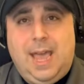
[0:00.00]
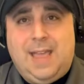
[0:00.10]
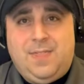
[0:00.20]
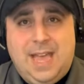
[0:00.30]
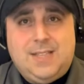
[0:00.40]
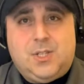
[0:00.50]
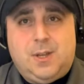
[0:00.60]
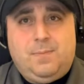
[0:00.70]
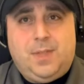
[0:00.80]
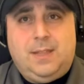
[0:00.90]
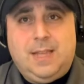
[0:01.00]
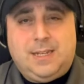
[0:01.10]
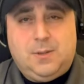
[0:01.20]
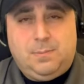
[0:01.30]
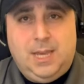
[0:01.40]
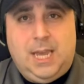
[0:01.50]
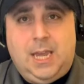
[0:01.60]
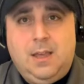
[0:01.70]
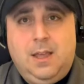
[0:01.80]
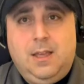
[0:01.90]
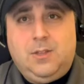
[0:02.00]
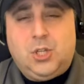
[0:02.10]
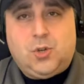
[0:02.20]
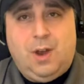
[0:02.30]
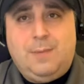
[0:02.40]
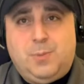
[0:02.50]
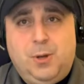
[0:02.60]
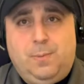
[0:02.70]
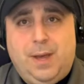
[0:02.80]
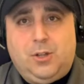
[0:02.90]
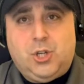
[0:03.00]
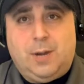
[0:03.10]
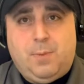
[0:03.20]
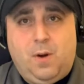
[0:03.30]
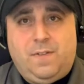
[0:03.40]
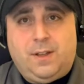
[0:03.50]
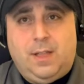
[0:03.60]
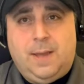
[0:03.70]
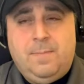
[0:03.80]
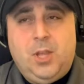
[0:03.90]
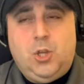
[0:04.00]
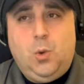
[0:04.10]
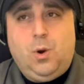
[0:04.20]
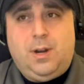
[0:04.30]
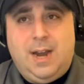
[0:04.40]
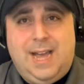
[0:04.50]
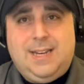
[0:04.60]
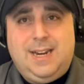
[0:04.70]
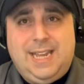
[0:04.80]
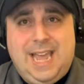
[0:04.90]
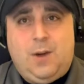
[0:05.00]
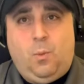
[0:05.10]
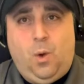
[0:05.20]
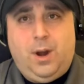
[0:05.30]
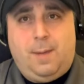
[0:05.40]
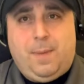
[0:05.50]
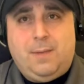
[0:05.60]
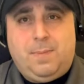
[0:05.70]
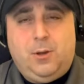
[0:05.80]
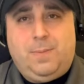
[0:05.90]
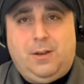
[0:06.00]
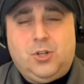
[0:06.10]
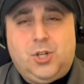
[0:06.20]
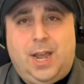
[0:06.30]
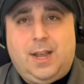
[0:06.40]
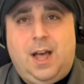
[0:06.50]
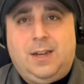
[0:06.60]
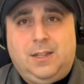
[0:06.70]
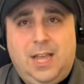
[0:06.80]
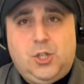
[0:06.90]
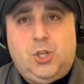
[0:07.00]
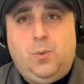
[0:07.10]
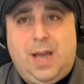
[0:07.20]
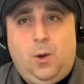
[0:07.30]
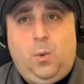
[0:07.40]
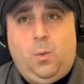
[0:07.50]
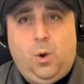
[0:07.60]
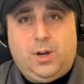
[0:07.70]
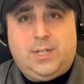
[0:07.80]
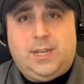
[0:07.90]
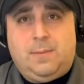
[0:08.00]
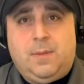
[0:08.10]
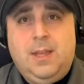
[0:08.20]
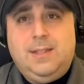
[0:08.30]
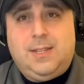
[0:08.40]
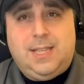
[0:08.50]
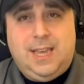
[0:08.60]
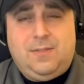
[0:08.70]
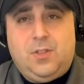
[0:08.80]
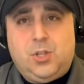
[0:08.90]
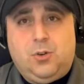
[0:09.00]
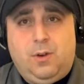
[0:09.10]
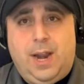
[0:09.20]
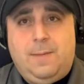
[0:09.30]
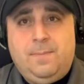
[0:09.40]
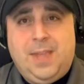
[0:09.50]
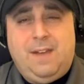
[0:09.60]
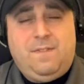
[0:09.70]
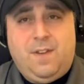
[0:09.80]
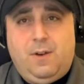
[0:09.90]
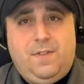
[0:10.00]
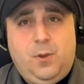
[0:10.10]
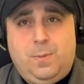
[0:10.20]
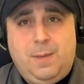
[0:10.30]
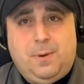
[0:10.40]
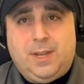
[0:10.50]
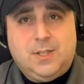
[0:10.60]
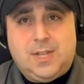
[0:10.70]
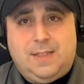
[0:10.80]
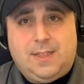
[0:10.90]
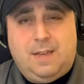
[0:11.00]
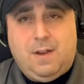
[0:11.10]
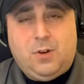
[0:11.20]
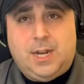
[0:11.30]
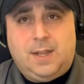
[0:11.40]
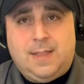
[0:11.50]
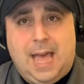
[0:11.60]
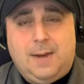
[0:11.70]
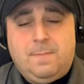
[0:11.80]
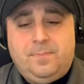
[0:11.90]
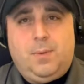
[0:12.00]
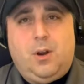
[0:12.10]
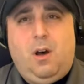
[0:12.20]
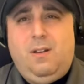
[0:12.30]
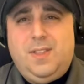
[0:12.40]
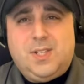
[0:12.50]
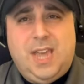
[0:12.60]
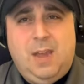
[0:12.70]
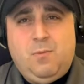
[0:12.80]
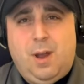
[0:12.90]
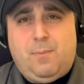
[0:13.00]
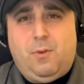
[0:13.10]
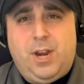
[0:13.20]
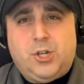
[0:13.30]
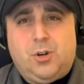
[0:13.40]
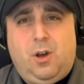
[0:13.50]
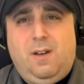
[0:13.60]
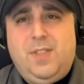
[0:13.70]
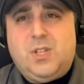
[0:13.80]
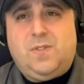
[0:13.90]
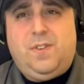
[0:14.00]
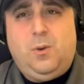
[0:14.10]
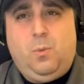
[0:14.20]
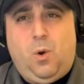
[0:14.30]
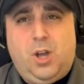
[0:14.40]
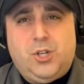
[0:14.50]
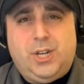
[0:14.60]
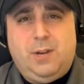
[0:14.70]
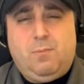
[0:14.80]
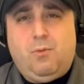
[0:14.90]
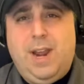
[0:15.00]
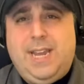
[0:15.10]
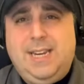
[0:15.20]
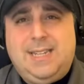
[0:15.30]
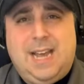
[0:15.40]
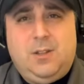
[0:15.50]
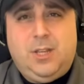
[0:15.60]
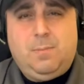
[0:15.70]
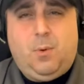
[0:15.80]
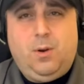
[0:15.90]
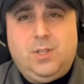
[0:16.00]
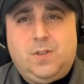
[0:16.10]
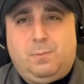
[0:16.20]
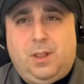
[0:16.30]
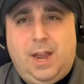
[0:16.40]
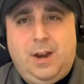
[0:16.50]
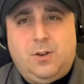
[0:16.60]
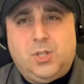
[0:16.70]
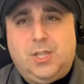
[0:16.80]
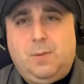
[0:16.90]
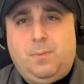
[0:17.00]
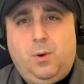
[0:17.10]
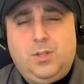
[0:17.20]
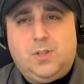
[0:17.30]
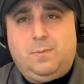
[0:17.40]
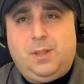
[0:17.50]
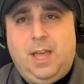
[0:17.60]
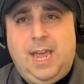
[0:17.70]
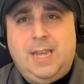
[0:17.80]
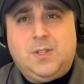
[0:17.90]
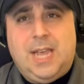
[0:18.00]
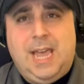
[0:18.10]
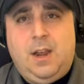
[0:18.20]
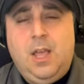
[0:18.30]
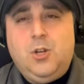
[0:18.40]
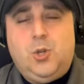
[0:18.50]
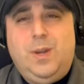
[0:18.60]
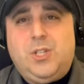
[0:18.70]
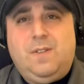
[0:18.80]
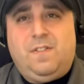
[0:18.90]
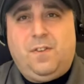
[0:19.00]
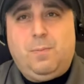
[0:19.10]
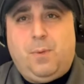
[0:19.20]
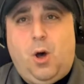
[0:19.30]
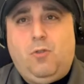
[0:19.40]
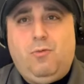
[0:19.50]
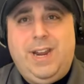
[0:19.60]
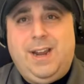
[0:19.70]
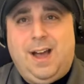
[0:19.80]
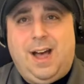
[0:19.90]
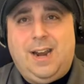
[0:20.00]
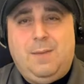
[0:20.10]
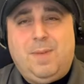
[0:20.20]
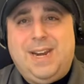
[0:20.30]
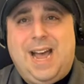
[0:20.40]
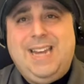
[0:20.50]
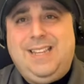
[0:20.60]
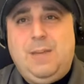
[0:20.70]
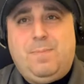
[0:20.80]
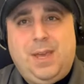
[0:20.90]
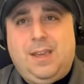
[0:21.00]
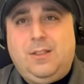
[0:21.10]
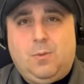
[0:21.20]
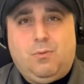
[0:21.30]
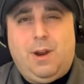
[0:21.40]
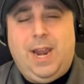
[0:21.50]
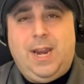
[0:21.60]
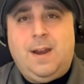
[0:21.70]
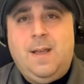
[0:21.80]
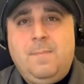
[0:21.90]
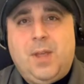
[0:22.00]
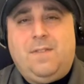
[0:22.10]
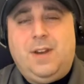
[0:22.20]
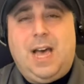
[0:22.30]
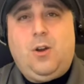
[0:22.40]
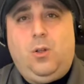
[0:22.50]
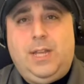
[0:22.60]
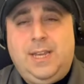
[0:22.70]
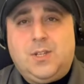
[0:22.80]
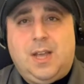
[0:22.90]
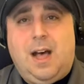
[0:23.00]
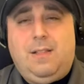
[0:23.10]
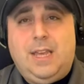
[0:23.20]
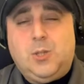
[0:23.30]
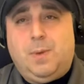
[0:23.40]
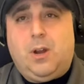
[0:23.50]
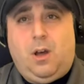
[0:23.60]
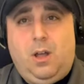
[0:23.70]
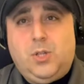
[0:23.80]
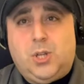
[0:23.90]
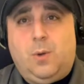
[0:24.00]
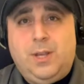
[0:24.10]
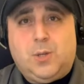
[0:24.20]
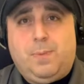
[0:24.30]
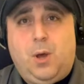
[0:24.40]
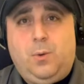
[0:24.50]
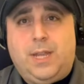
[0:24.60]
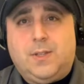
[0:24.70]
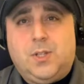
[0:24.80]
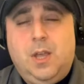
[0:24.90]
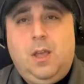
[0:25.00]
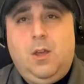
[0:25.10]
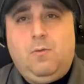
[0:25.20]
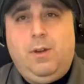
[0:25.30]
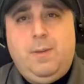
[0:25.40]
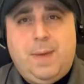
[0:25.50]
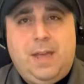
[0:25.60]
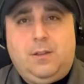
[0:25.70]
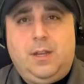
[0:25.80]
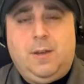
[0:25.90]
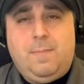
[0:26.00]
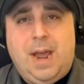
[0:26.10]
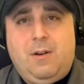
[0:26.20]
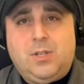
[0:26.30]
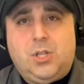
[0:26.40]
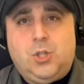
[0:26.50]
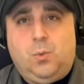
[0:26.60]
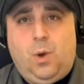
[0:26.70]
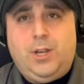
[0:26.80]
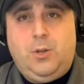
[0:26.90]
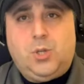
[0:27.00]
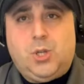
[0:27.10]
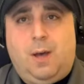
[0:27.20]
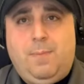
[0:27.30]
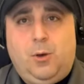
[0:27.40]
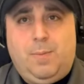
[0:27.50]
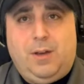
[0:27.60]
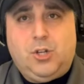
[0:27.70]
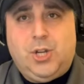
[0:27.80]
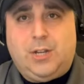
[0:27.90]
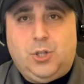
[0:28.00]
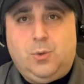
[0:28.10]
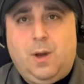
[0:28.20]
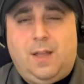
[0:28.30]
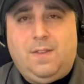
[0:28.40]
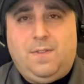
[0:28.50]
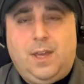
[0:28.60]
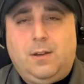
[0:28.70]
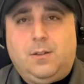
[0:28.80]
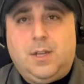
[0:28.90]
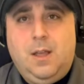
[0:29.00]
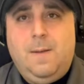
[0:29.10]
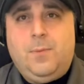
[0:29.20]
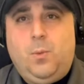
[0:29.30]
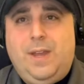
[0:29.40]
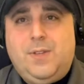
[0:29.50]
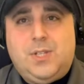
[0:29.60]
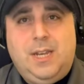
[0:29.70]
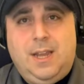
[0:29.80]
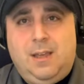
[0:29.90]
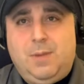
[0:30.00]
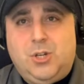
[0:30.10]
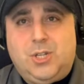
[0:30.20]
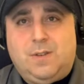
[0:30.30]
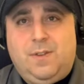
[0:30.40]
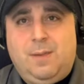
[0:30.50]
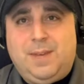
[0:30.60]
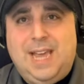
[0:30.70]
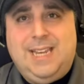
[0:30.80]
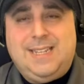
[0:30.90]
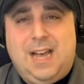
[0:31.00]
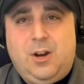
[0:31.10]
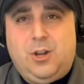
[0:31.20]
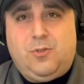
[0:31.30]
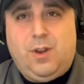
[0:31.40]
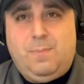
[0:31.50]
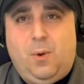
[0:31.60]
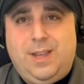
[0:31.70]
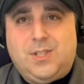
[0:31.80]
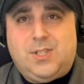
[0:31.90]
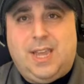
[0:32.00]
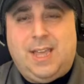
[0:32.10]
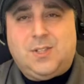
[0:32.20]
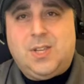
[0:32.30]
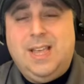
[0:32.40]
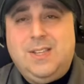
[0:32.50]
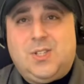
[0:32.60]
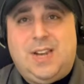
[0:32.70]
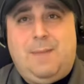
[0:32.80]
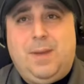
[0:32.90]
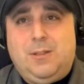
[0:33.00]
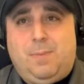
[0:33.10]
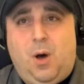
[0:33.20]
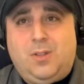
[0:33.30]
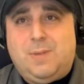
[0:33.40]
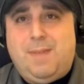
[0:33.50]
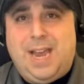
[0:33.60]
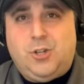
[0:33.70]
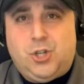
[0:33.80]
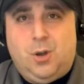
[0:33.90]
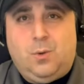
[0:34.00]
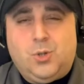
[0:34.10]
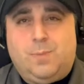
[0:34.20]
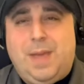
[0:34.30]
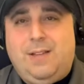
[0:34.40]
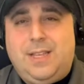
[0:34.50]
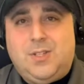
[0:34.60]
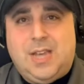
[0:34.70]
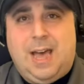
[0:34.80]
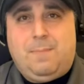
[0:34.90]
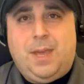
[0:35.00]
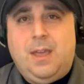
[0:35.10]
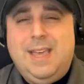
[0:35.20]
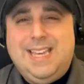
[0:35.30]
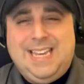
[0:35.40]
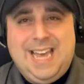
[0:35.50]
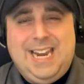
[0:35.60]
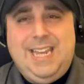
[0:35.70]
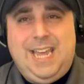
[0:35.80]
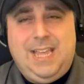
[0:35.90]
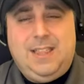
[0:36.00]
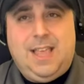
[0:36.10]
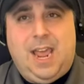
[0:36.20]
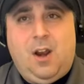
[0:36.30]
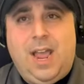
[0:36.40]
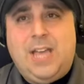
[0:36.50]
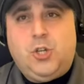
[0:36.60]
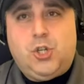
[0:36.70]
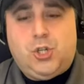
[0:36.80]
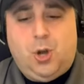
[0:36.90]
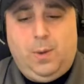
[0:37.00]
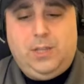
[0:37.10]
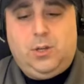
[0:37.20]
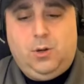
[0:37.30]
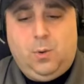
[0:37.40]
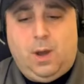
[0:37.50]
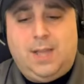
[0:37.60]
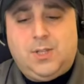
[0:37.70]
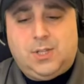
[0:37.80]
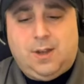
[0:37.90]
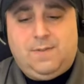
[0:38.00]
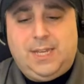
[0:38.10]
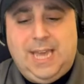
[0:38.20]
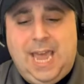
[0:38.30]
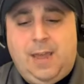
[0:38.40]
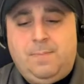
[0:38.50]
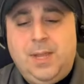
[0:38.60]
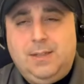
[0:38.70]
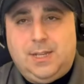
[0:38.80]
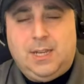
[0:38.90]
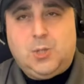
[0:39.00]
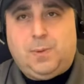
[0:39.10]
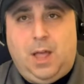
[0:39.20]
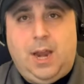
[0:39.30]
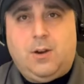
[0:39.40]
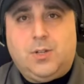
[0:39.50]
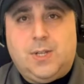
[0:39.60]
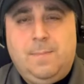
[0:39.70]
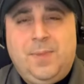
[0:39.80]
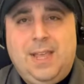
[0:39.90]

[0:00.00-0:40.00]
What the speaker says: And that's something that, to me, describes Bill Belichick perfectly. You were not going to get one up on Bill Belichick unless you outworked him to the nth degree. And very few people can say that they've ever done that. But all of this game preparation, all of this film watching and breaking down the importance of players and the importance of plays and doing some football recon and benignly picking the brain of not only his colleagues, but also his opponents, really paled in comparison to what you saw Bill Belichick do on the field. We've seen images of him getting down in a three-point stance, snapping the ball to Mac Jones or Bailey Zappi, getting in there and showing the nuances of the game to his players.